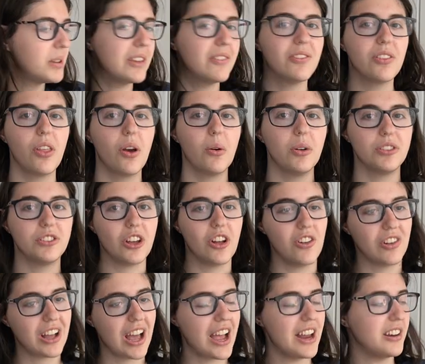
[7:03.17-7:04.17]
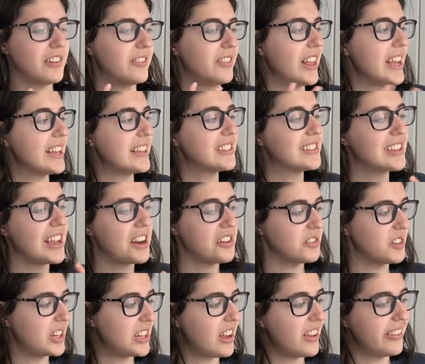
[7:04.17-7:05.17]
even though it's all kind of like
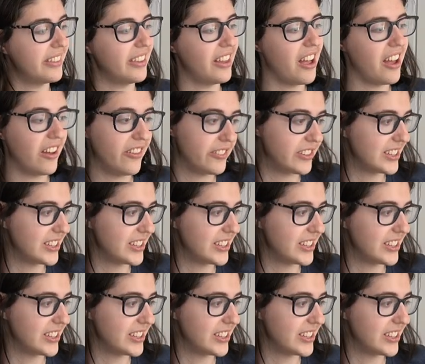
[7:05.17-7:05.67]
centering on love,